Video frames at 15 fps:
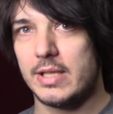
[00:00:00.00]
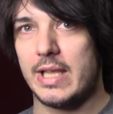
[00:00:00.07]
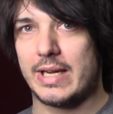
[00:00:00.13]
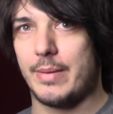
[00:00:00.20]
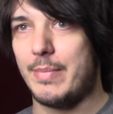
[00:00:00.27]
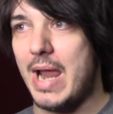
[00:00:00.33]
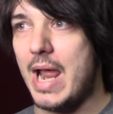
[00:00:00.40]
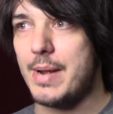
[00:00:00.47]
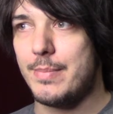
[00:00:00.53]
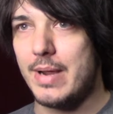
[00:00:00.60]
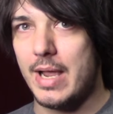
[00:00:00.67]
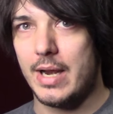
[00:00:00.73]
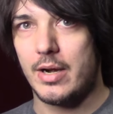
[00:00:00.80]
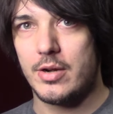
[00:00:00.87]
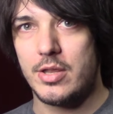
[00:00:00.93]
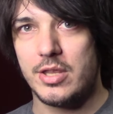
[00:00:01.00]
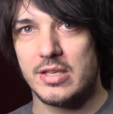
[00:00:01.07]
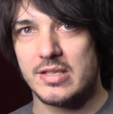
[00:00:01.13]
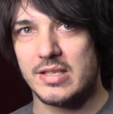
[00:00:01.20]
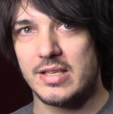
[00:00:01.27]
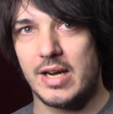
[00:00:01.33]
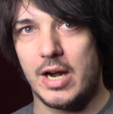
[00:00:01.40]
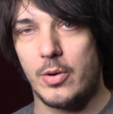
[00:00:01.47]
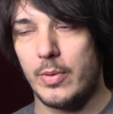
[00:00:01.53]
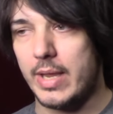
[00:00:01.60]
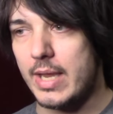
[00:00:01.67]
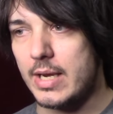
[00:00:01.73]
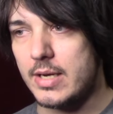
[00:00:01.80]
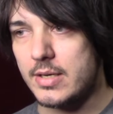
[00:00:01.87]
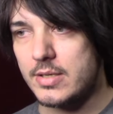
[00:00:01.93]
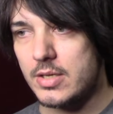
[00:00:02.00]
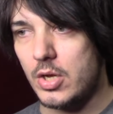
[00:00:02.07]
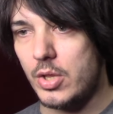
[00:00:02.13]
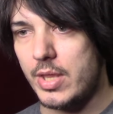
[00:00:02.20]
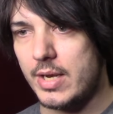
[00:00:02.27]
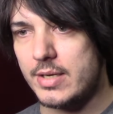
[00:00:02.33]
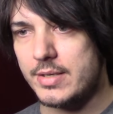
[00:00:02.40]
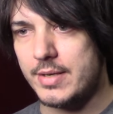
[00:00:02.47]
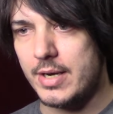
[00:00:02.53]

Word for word: like a madman this entire weekend so that